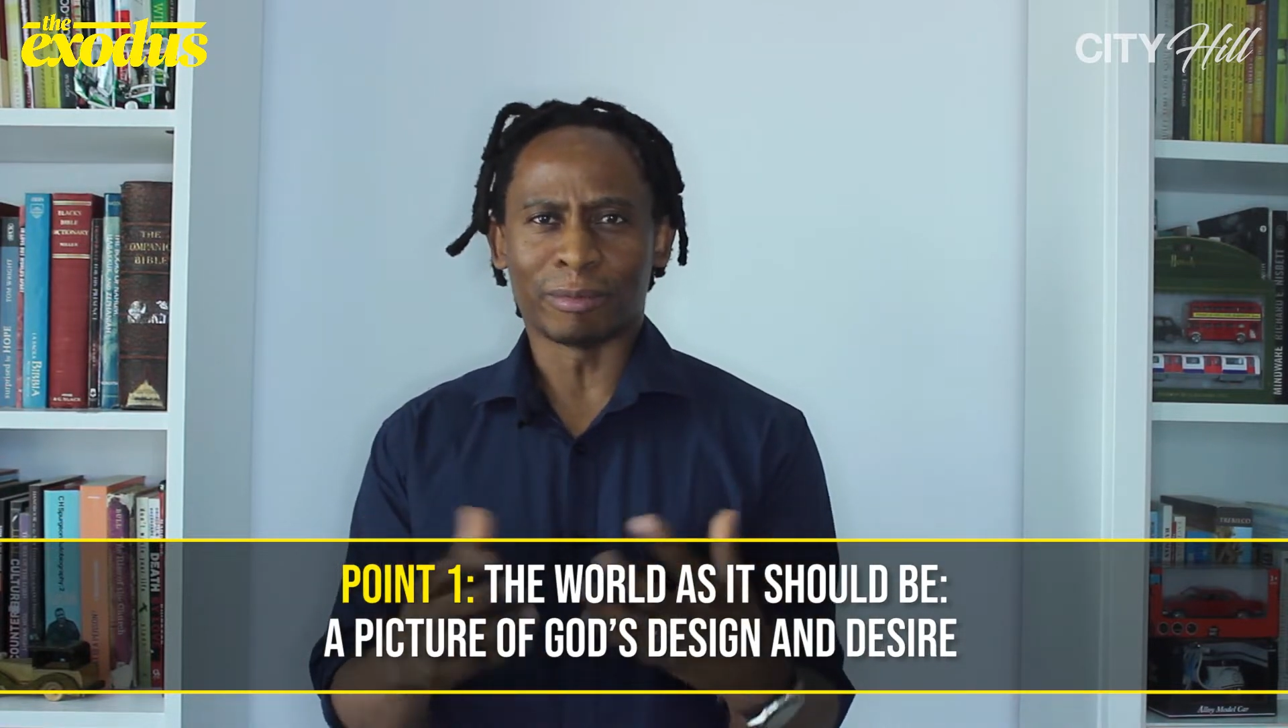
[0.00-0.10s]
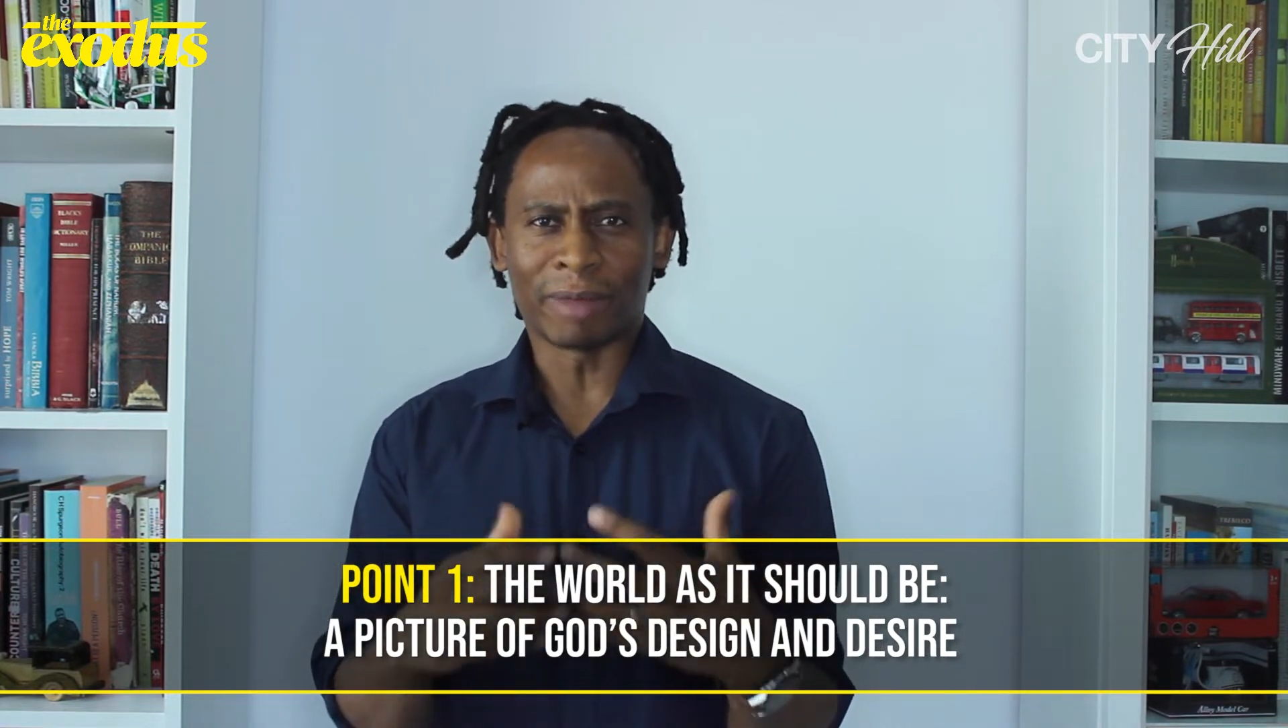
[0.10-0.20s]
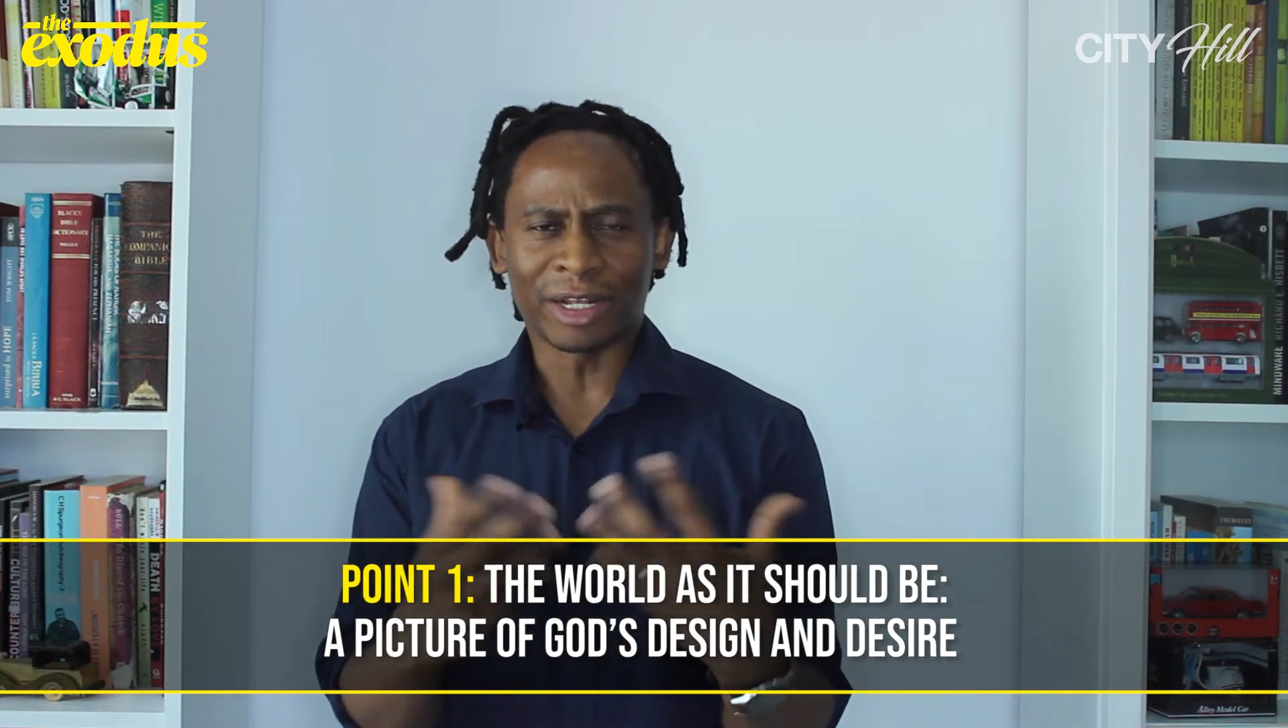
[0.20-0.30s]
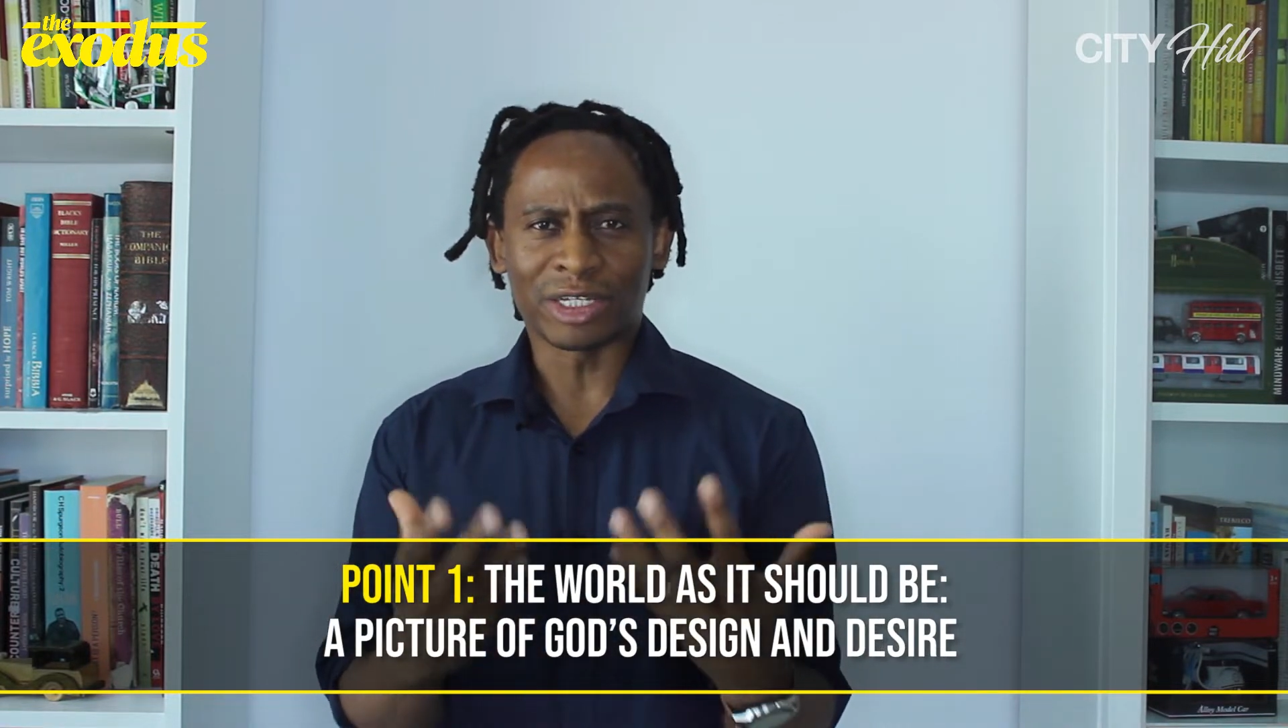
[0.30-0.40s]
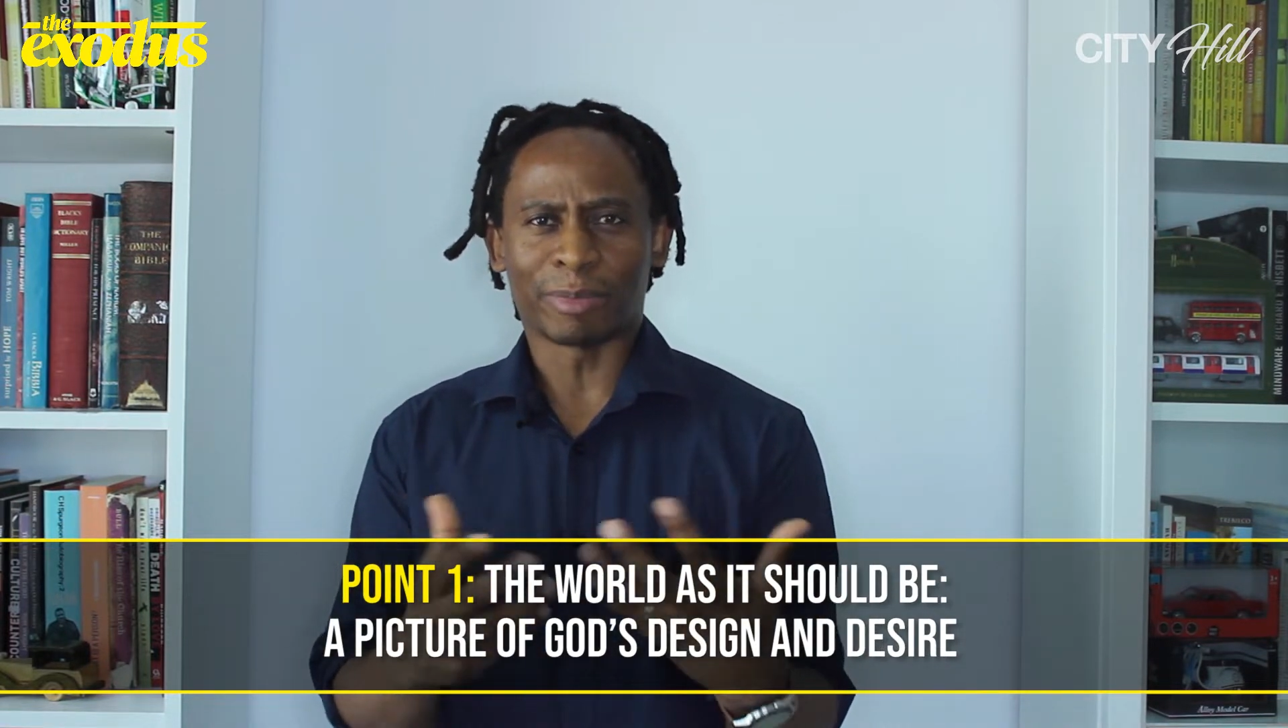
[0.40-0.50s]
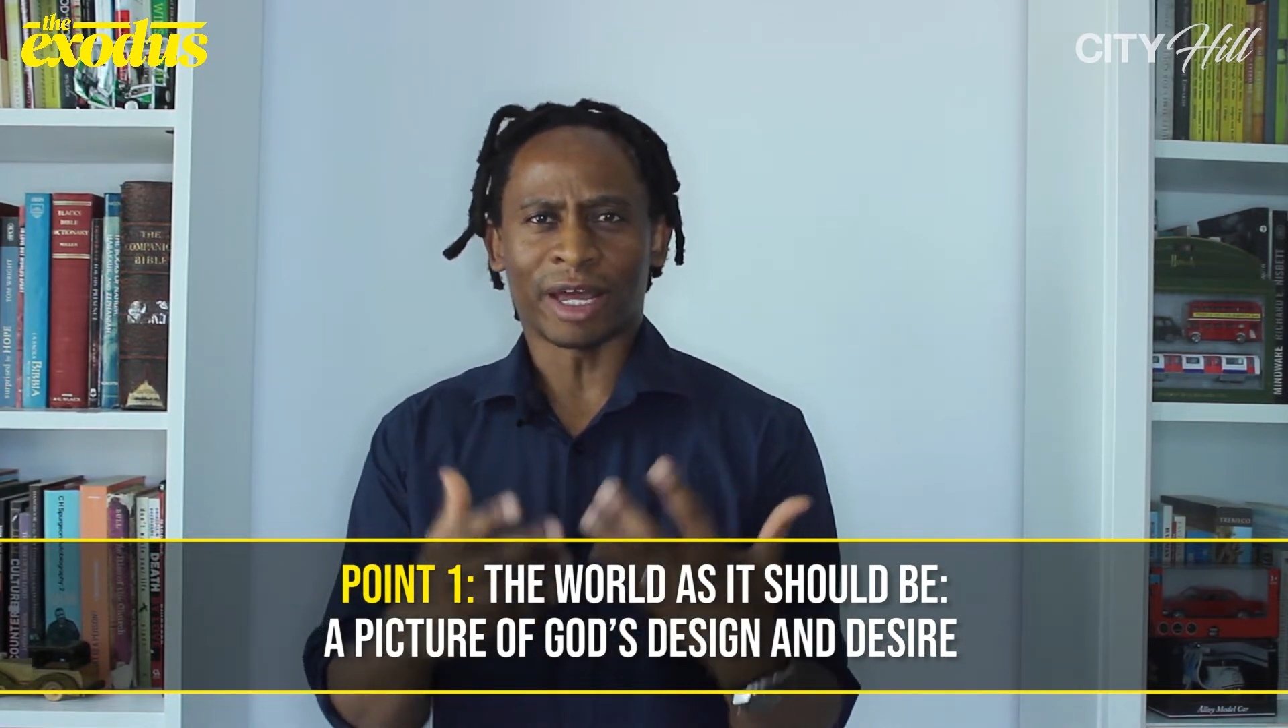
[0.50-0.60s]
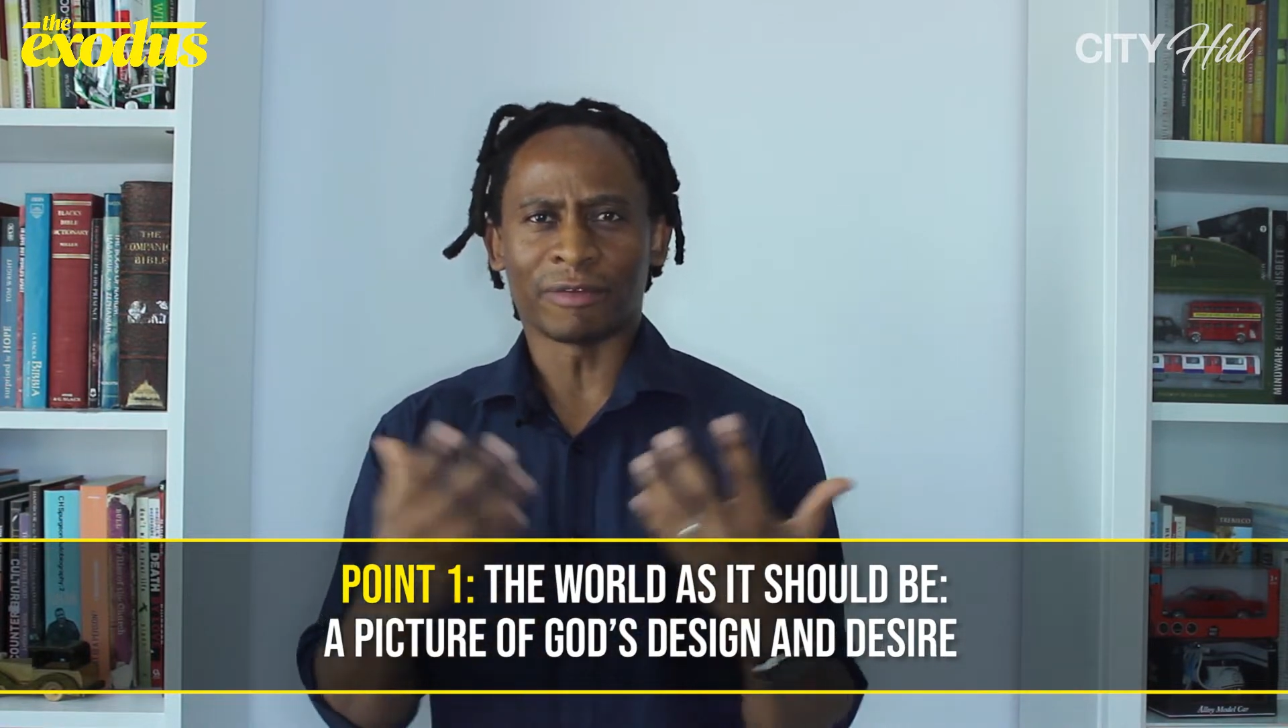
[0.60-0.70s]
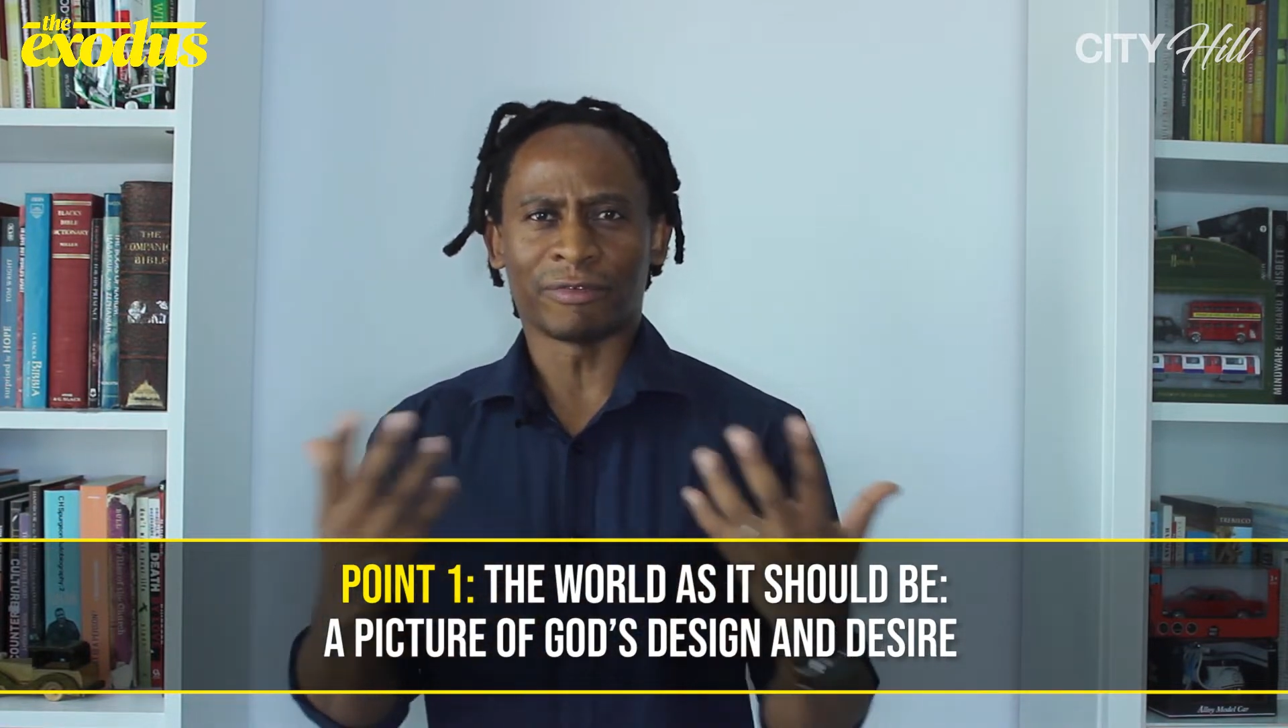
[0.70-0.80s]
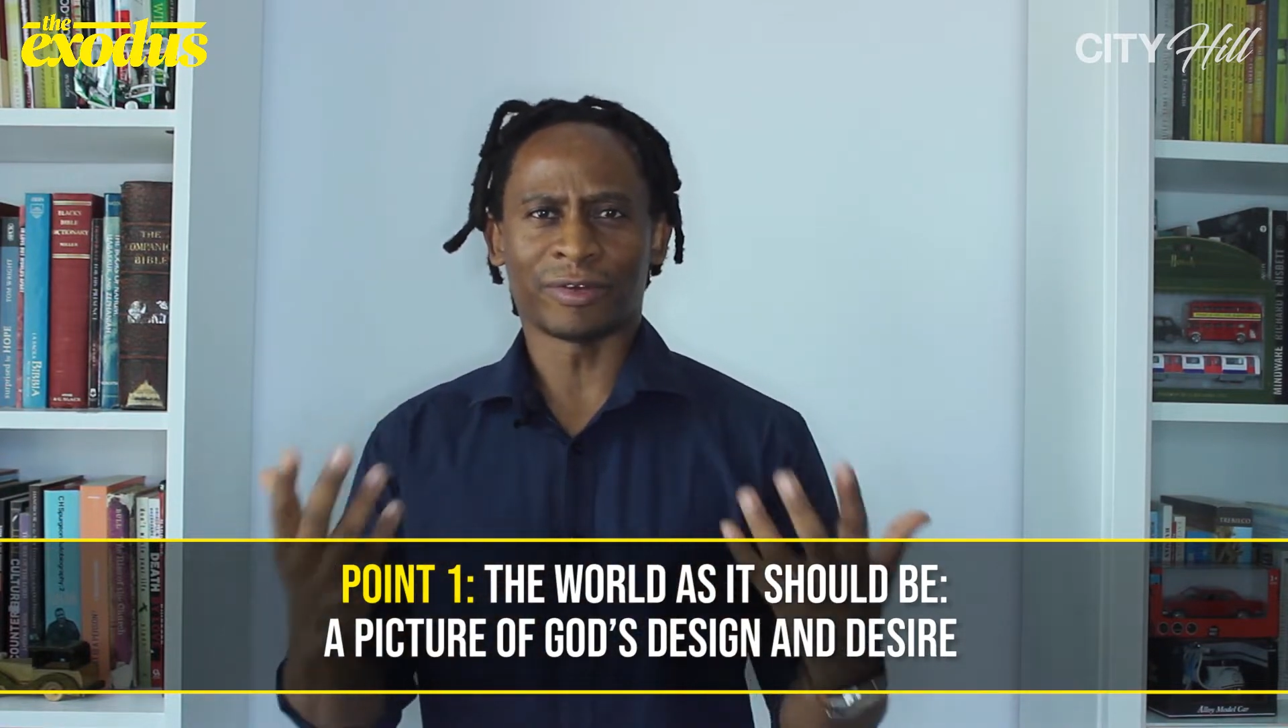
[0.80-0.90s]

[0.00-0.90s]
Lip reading: multiply and